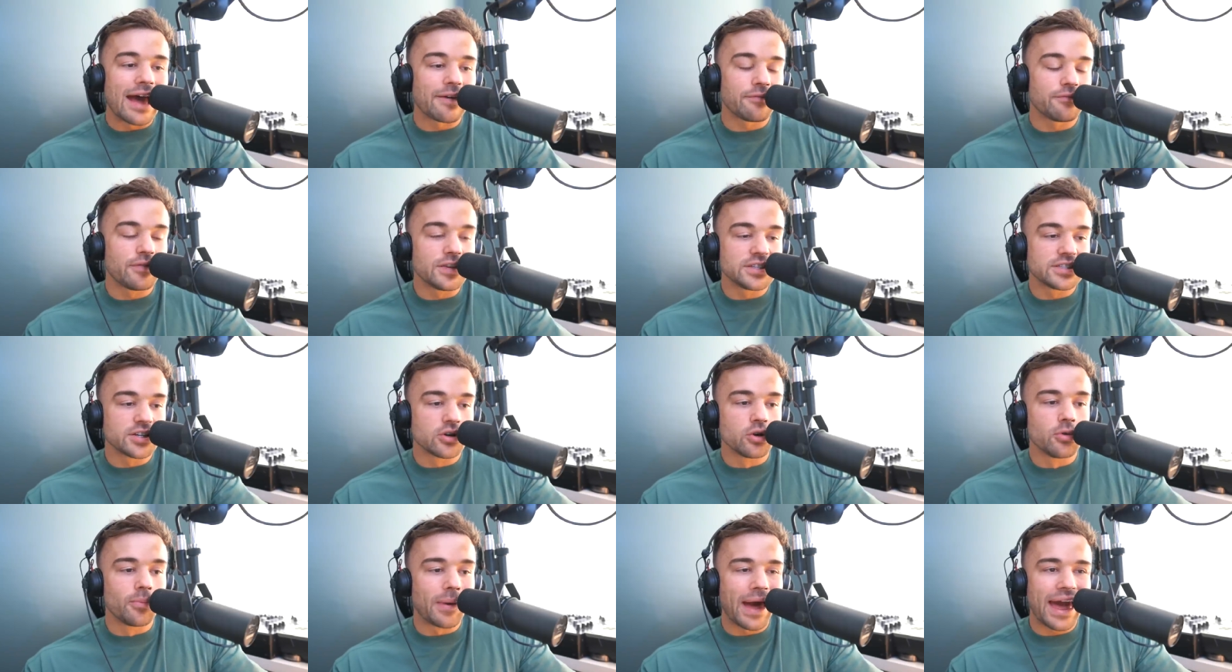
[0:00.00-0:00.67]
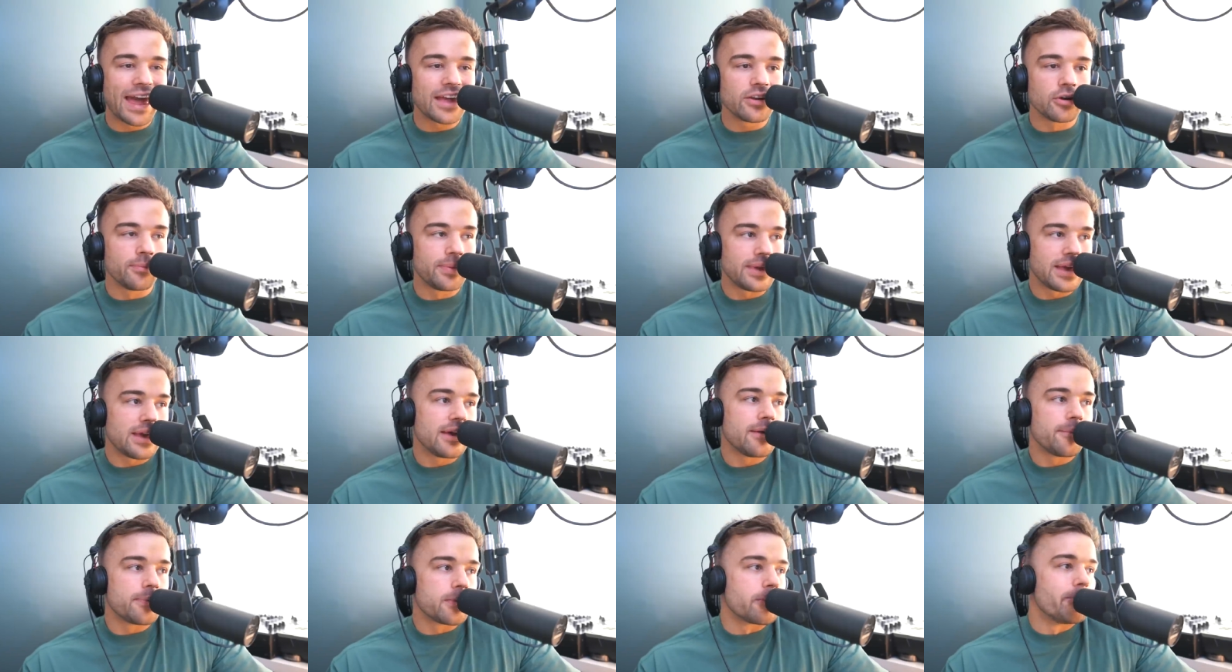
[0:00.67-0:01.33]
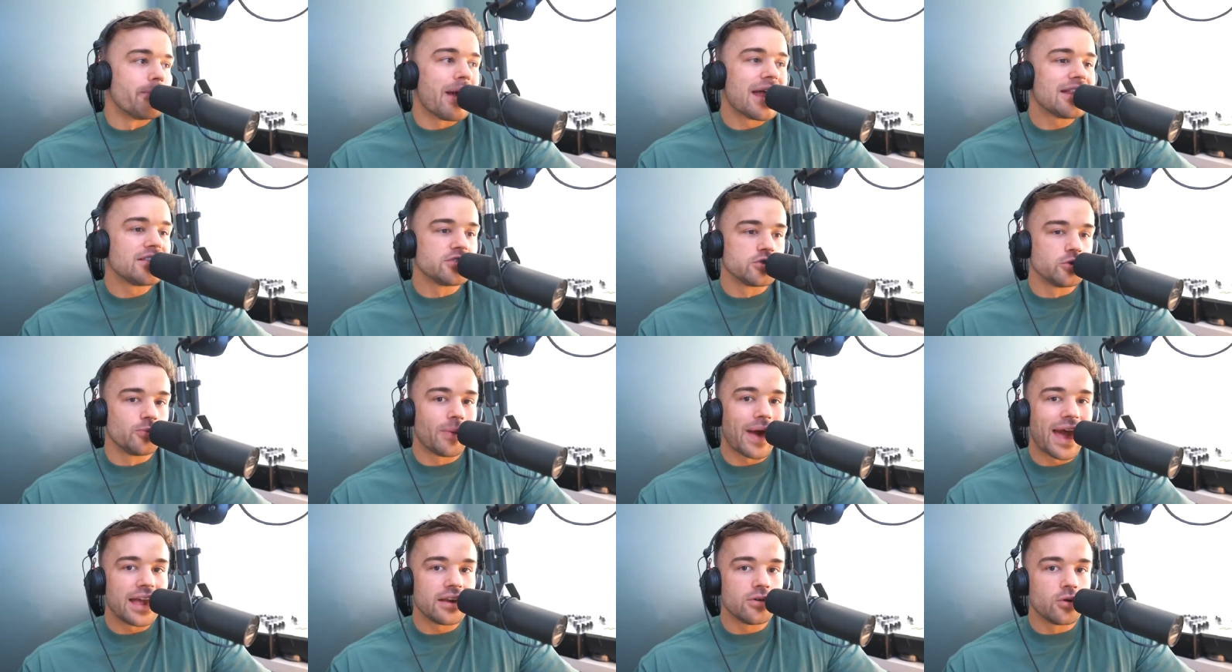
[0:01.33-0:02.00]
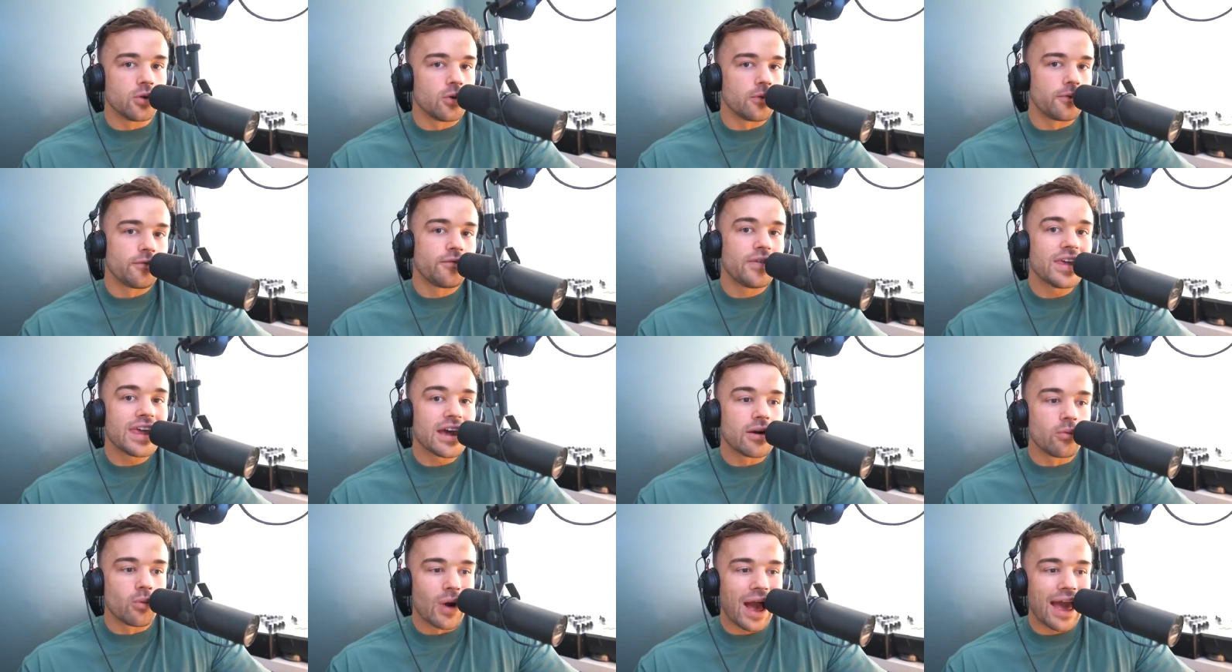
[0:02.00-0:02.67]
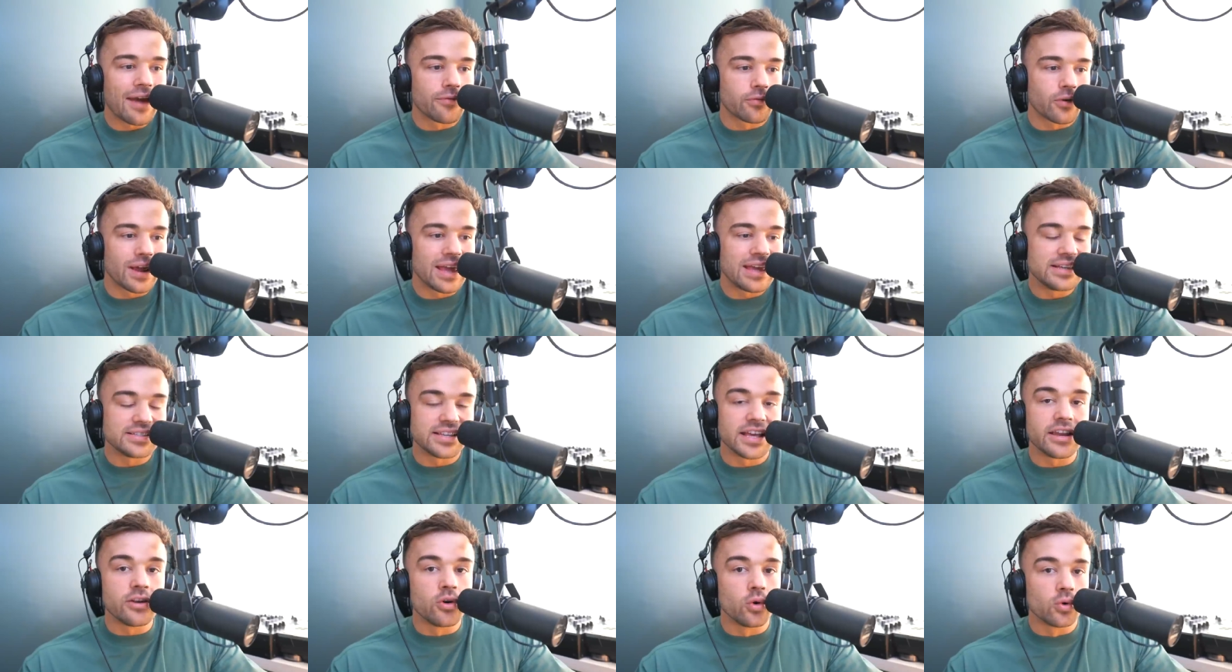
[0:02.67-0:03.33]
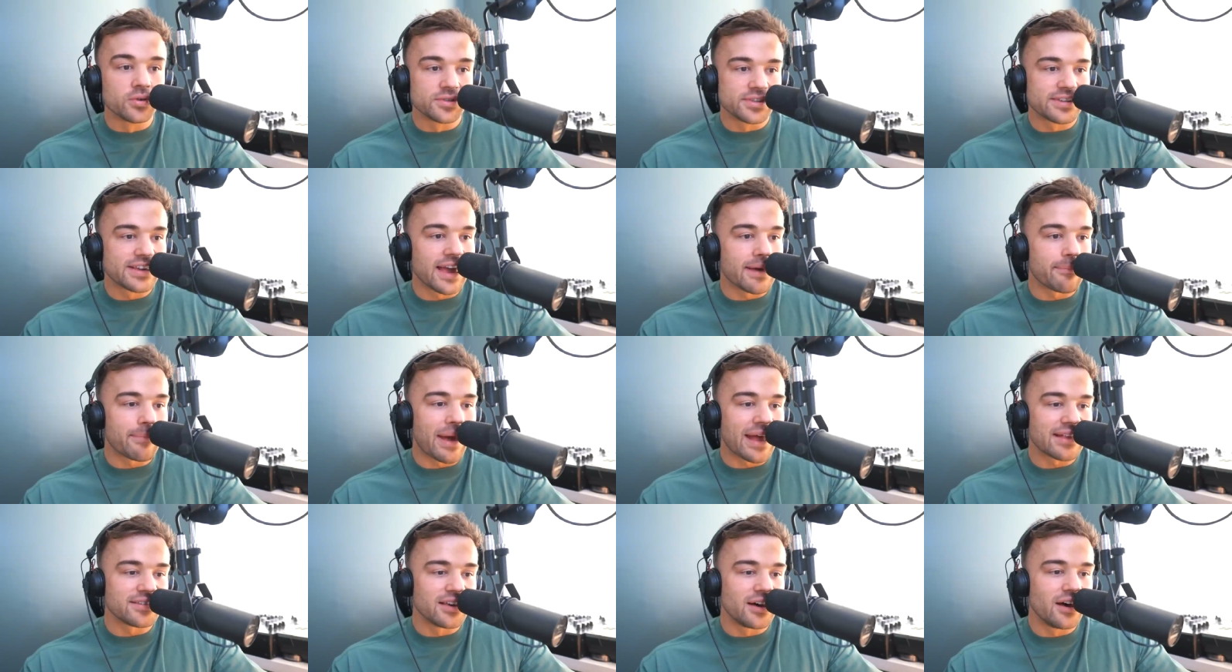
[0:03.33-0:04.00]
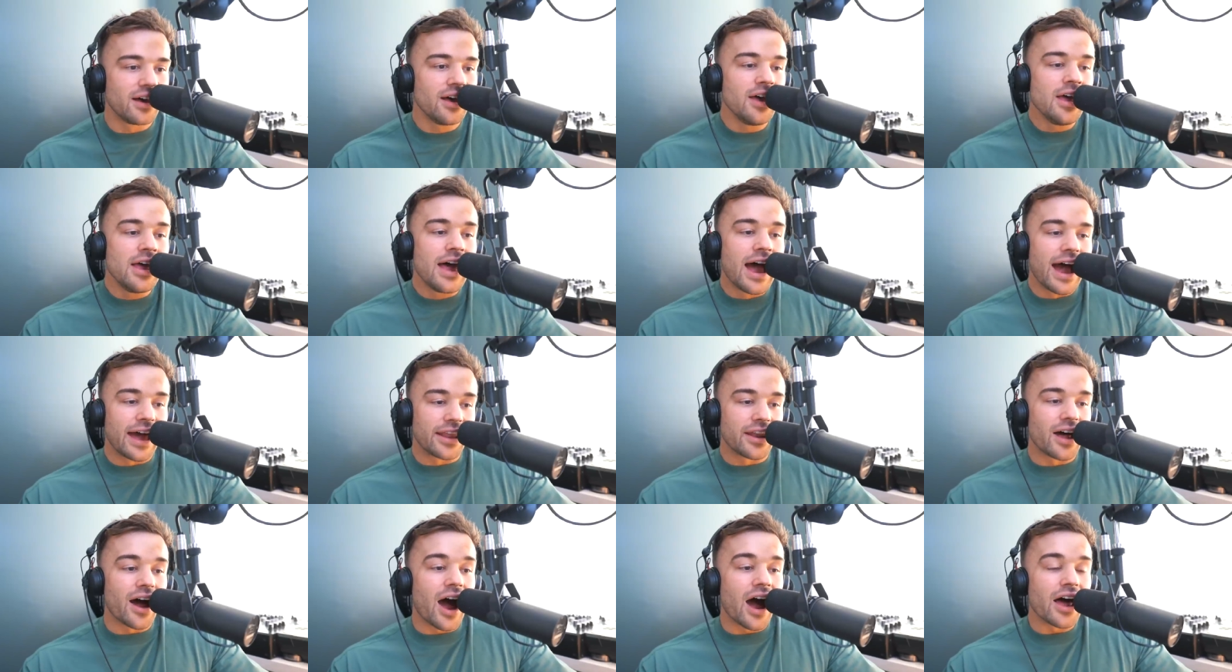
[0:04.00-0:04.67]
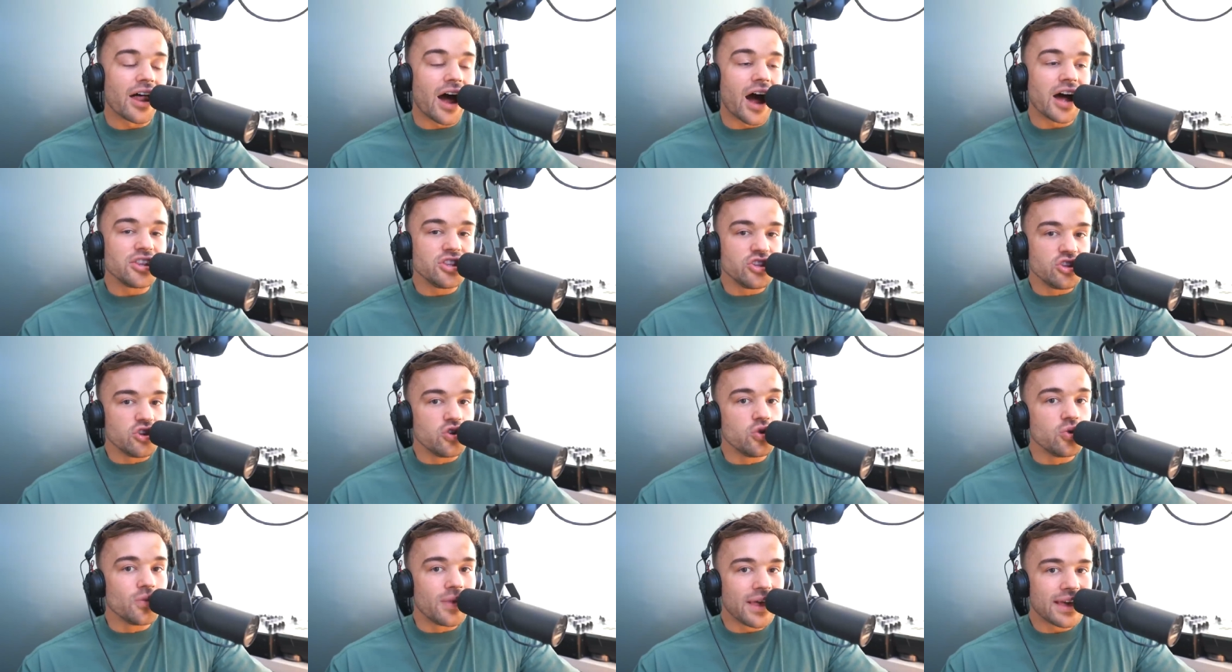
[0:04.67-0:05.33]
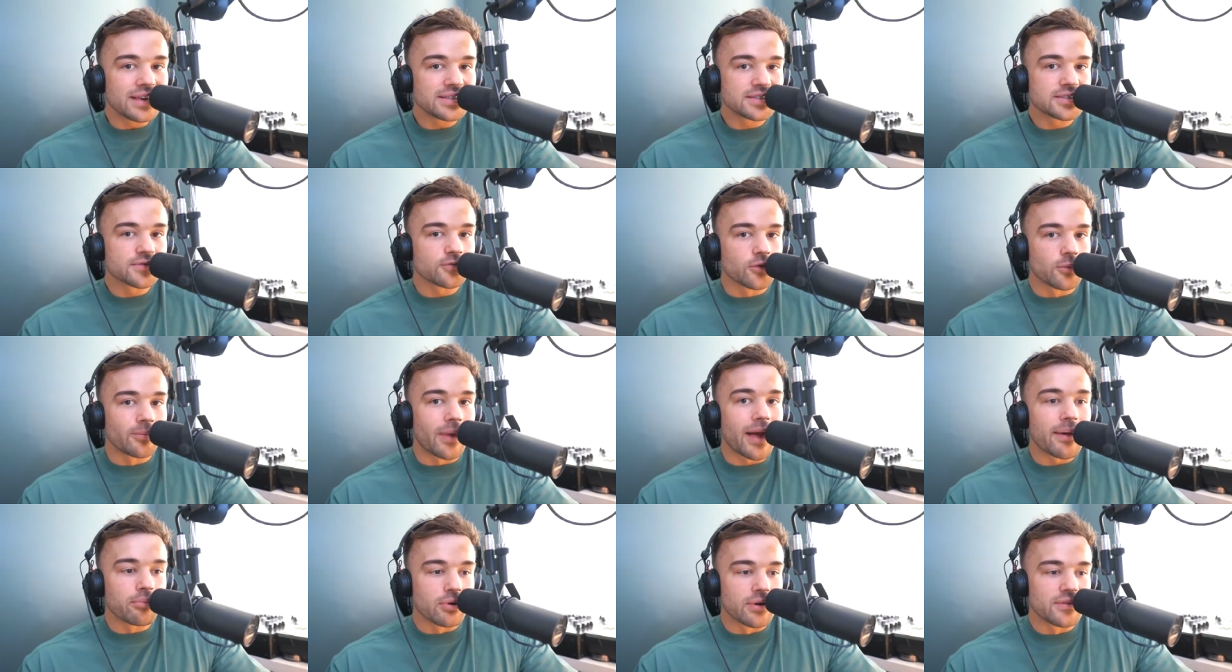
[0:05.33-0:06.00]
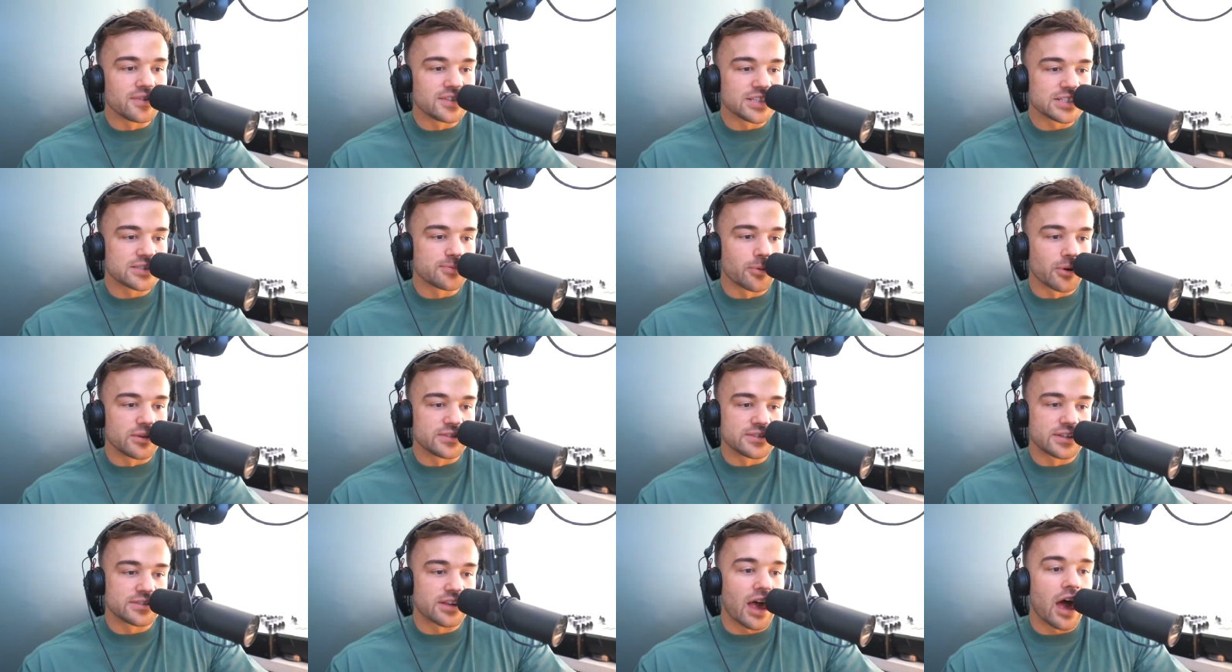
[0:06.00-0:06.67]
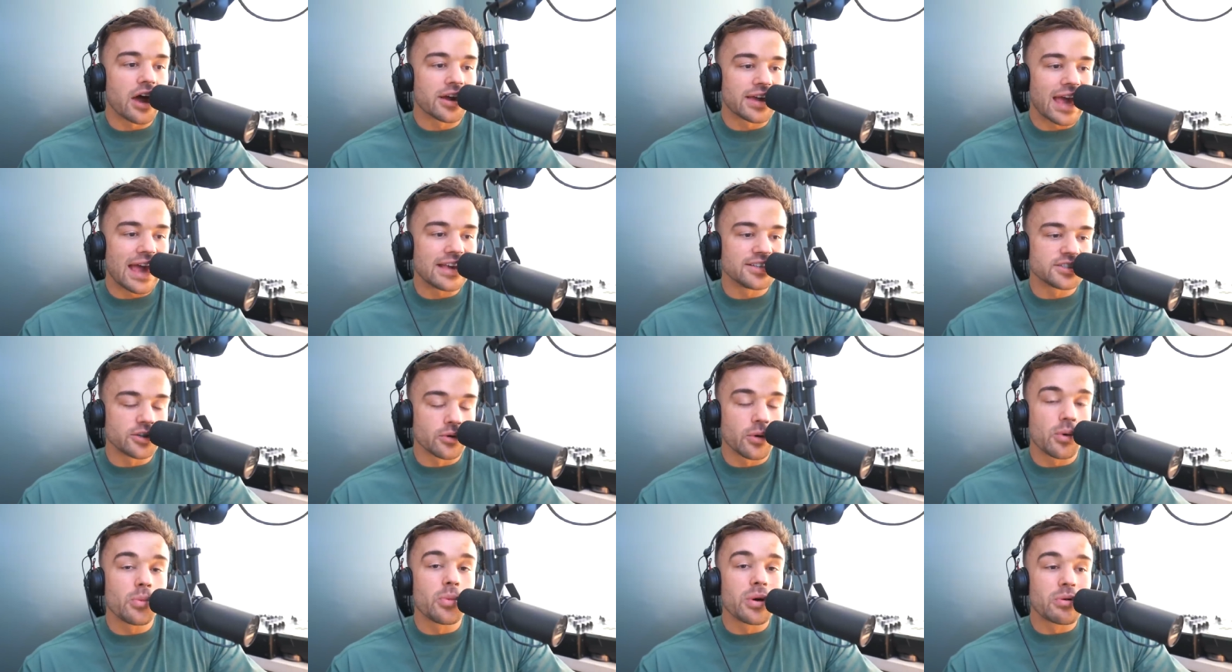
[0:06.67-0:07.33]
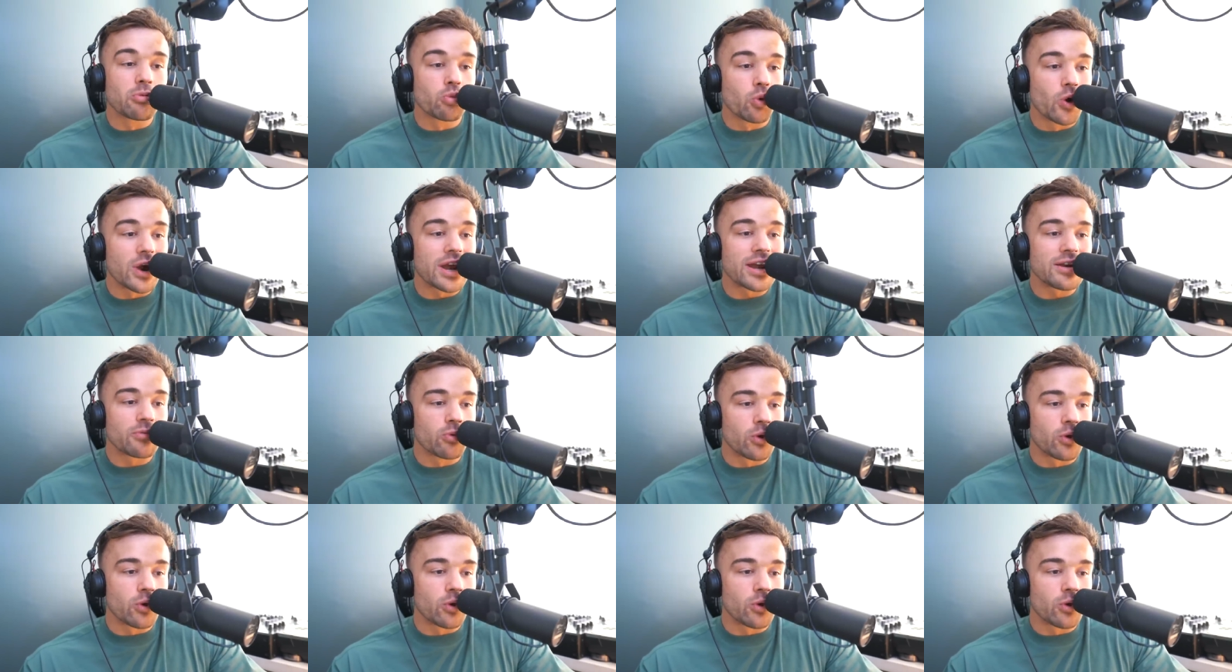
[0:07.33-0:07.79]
physical pain or be it mental pain or fear, whatever it is, in order to get better. And I, I knew this from like previous experience. I was like, okay, so we're really,